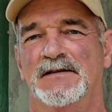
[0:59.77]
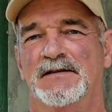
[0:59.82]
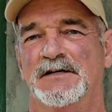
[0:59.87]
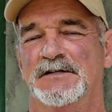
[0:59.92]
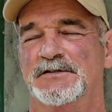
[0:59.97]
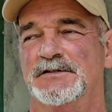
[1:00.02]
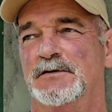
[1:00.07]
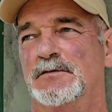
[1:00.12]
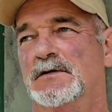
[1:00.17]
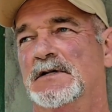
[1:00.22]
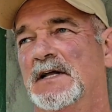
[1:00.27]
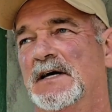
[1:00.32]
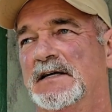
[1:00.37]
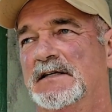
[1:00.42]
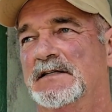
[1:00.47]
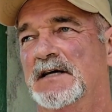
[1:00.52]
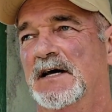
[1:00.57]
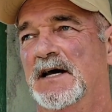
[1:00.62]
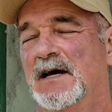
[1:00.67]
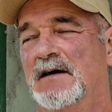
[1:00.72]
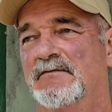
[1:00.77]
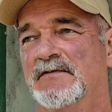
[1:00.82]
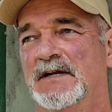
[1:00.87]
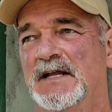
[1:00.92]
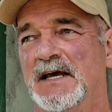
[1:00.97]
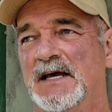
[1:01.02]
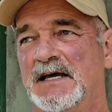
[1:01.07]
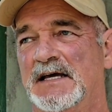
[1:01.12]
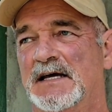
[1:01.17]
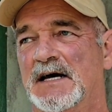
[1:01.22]
that you would like to have an
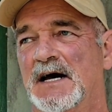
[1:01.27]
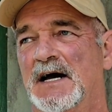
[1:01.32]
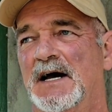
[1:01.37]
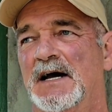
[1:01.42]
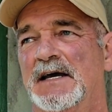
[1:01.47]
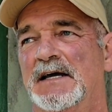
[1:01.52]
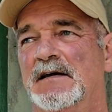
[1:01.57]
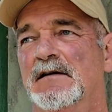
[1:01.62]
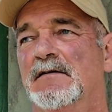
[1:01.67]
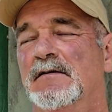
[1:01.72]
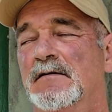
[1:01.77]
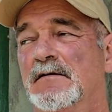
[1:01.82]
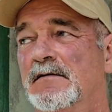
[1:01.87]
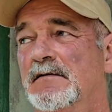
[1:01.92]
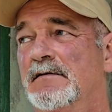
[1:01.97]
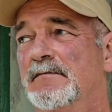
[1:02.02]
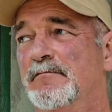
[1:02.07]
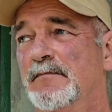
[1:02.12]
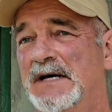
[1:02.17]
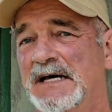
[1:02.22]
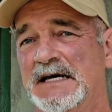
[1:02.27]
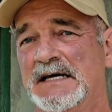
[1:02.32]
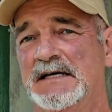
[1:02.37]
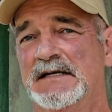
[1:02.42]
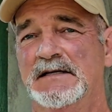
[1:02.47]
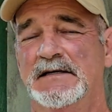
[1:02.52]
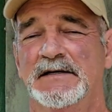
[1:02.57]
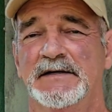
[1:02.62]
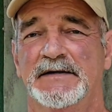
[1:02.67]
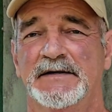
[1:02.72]
AI
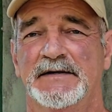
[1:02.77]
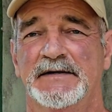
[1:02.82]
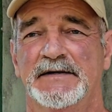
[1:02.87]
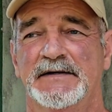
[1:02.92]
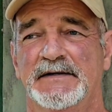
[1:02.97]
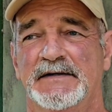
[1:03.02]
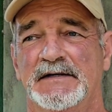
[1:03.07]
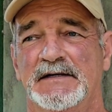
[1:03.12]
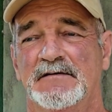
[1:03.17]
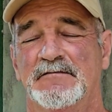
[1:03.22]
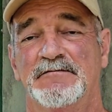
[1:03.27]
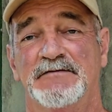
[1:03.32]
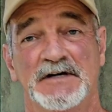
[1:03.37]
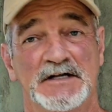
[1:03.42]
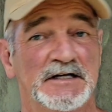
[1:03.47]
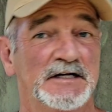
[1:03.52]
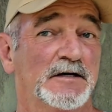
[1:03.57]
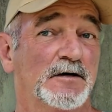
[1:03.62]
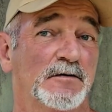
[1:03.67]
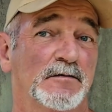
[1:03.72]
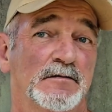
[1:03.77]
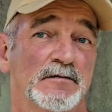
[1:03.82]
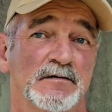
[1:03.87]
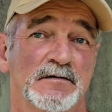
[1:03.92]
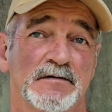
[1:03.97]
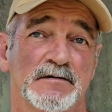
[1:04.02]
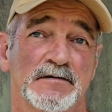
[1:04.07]
made video